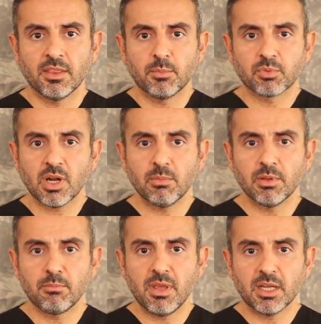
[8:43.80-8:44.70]
The
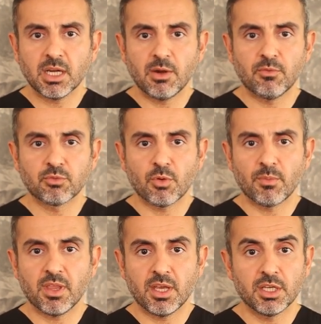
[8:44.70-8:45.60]
problem may come from
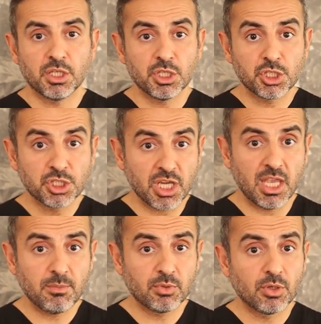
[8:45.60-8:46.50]
the
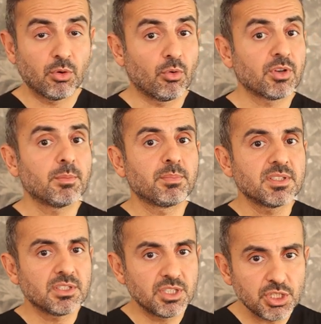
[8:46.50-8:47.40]
shape or the
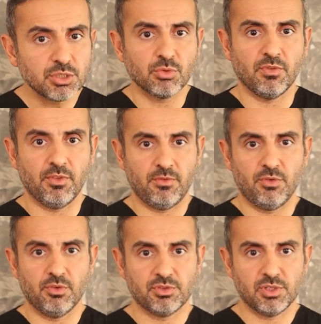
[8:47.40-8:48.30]
position of the
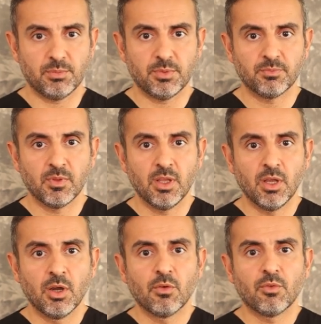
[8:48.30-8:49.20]
first rib.
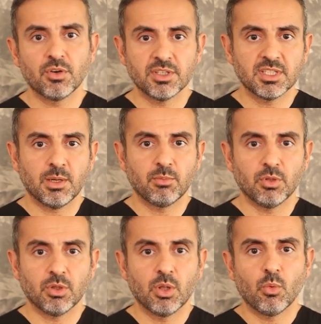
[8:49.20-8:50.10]
For
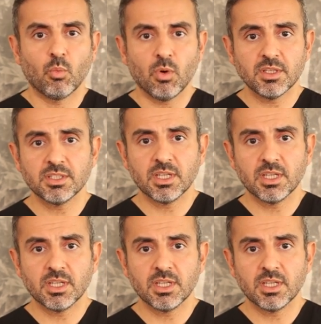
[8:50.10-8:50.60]
example, one